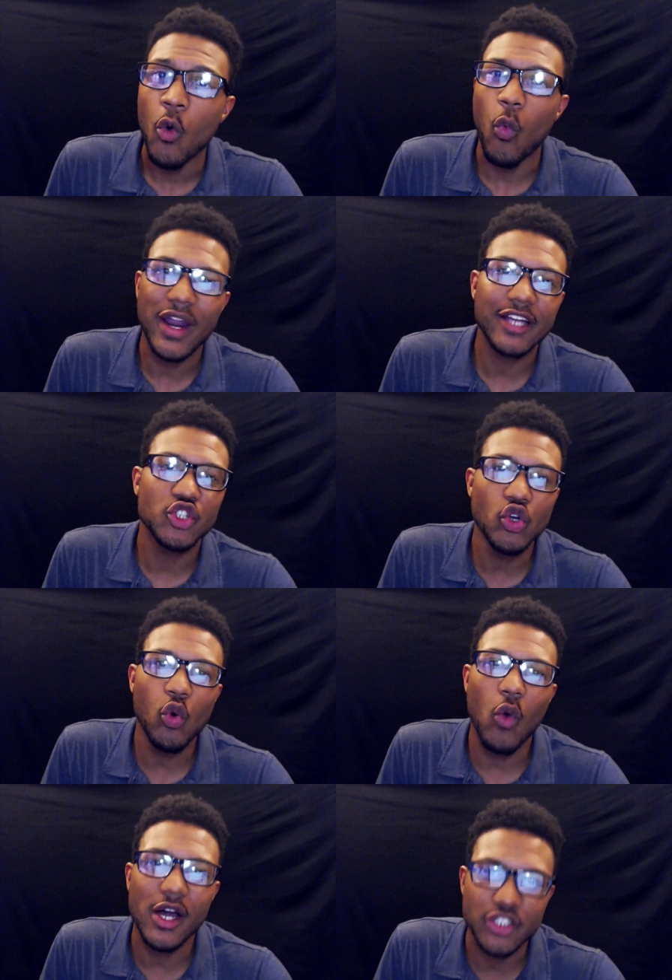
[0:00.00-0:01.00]
what I do
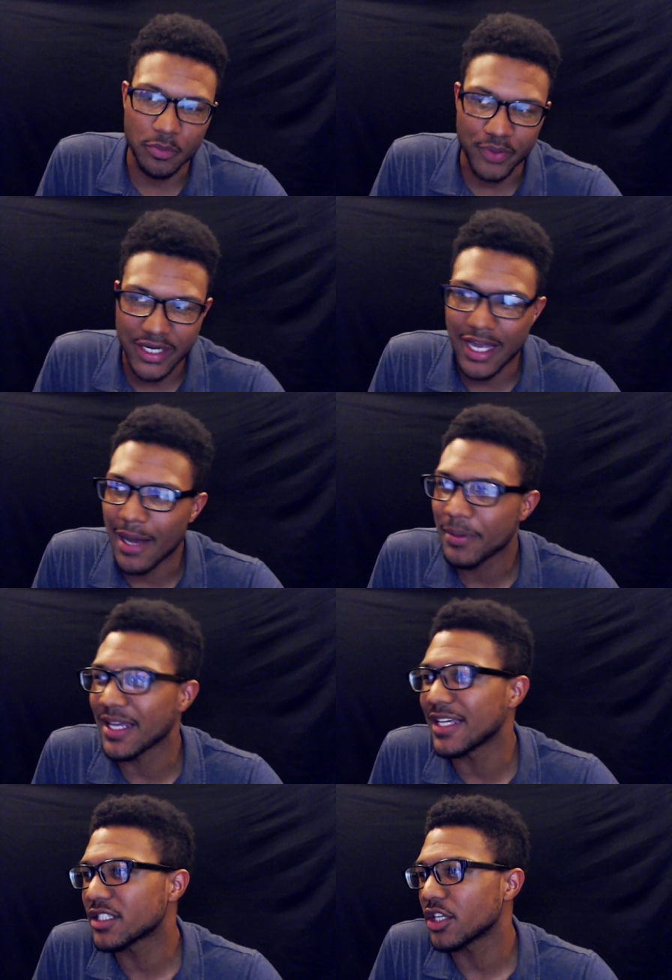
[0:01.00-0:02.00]
want to bring up
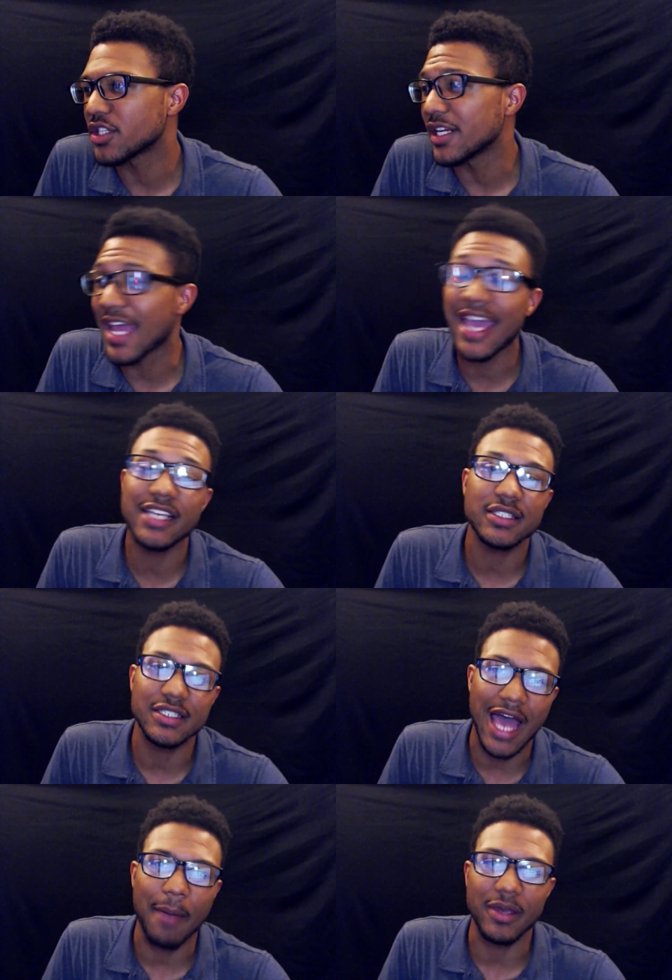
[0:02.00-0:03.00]
is today's
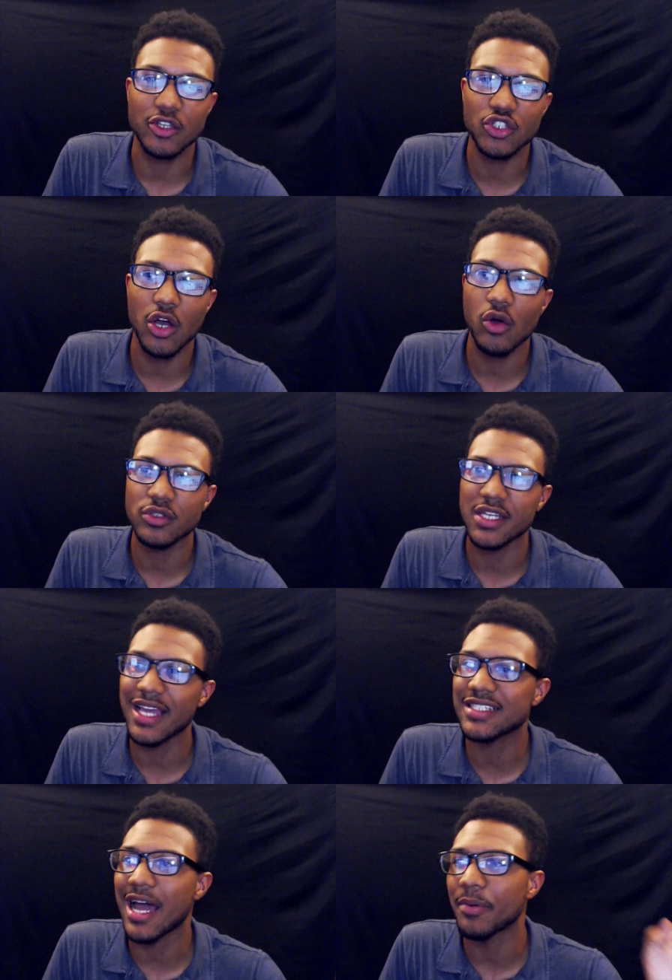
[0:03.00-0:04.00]
topic. So
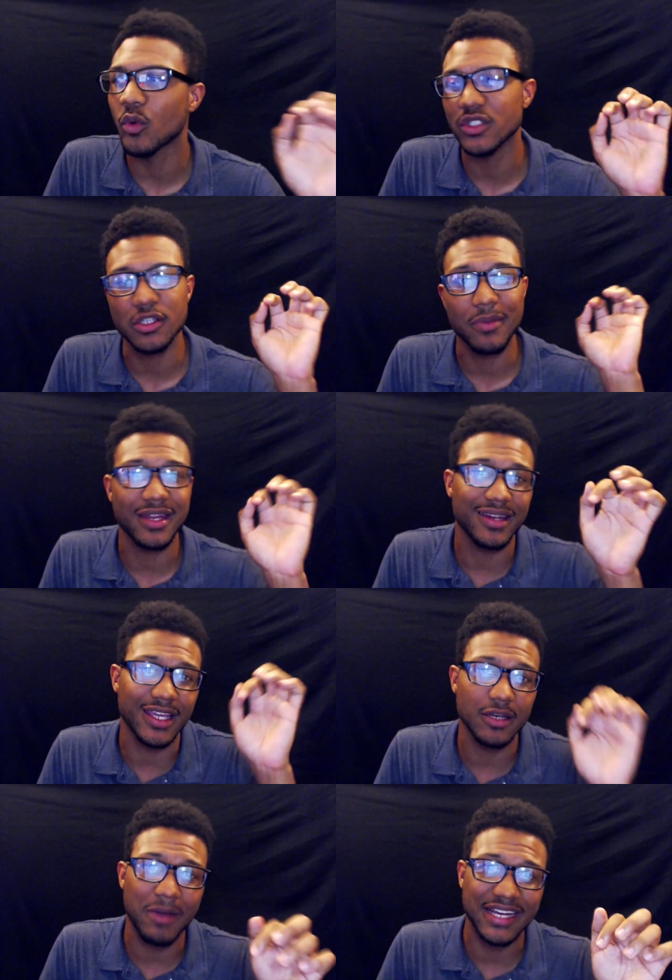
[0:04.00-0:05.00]
today's topic was submitted
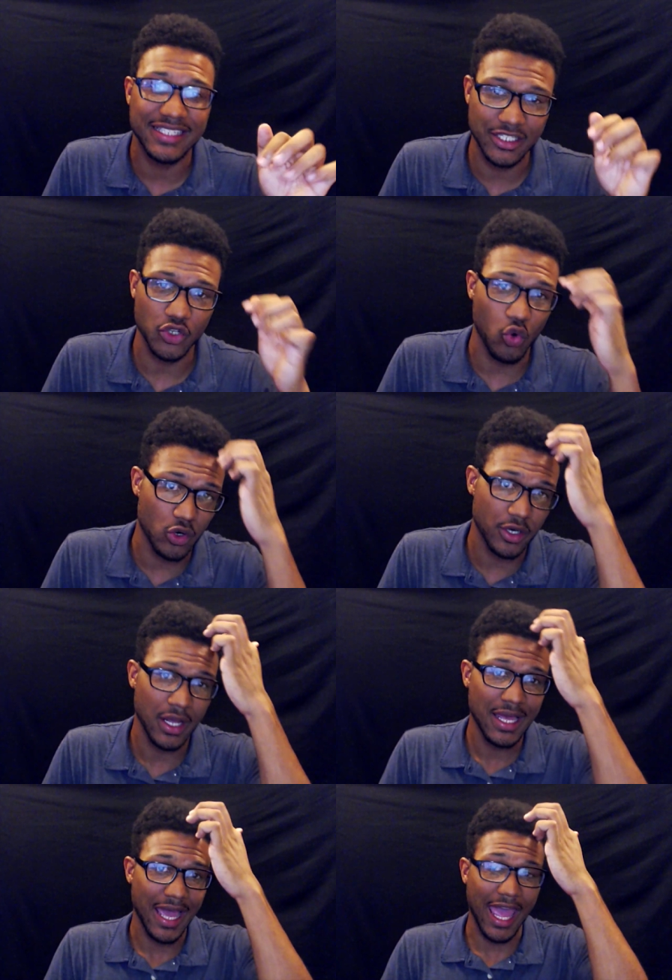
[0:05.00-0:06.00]
in my Discord,
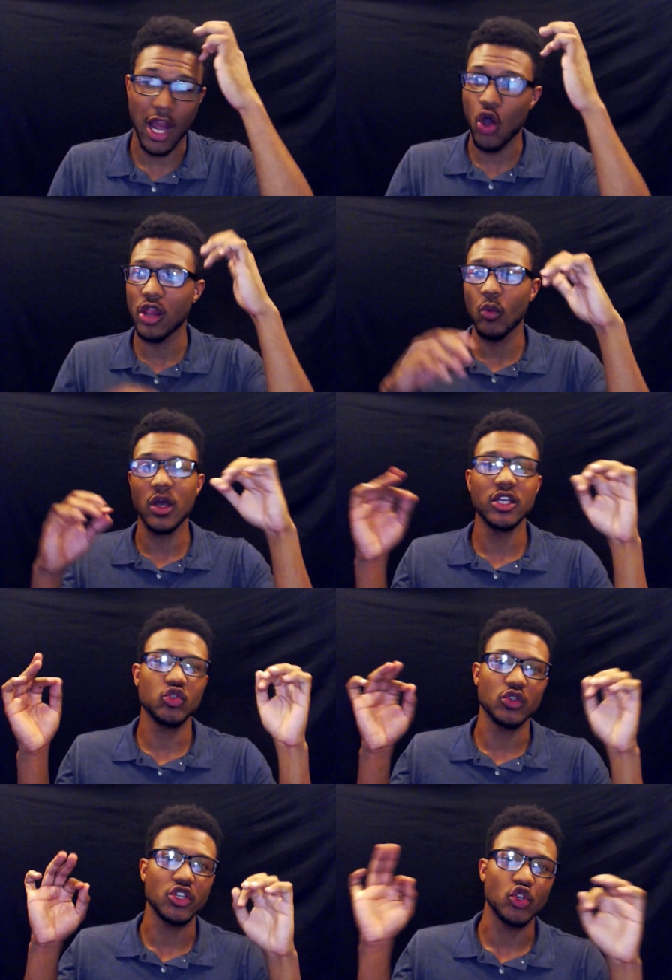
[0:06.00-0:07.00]
and all it
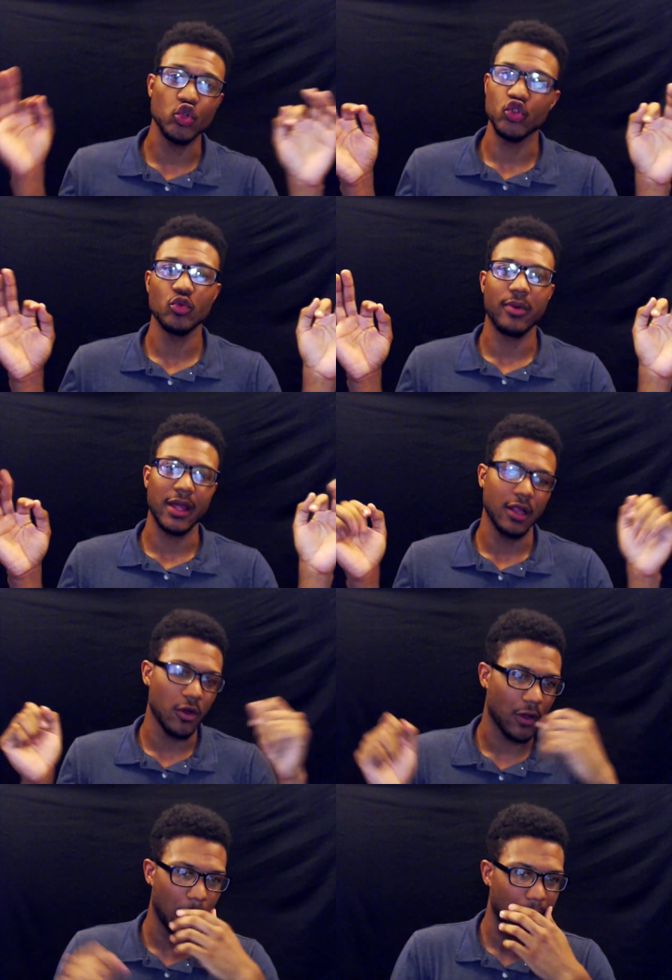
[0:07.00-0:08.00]
was a YouTube Red
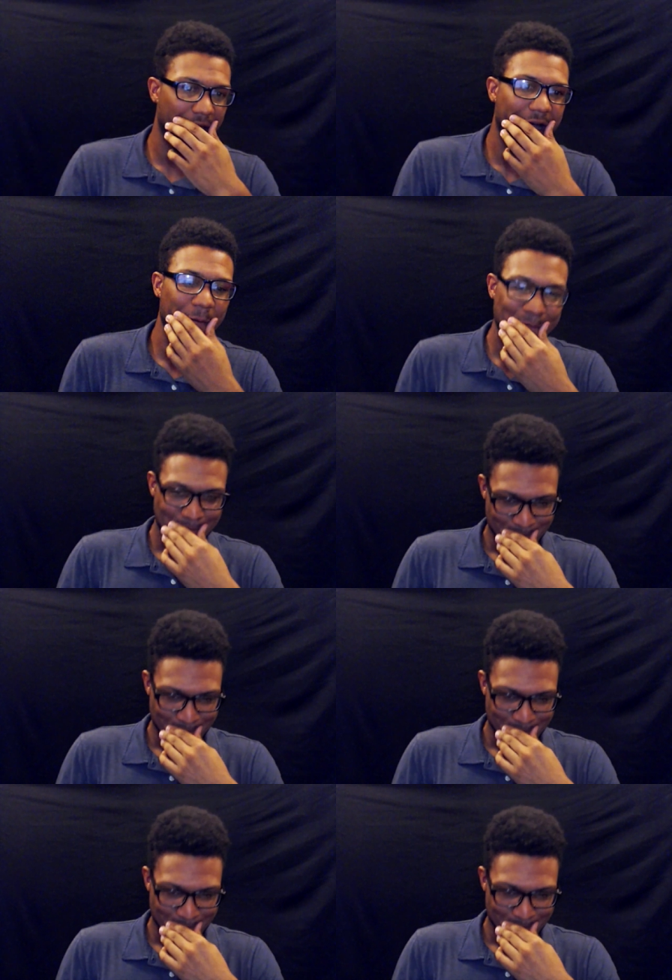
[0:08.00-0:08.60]
logo. Now,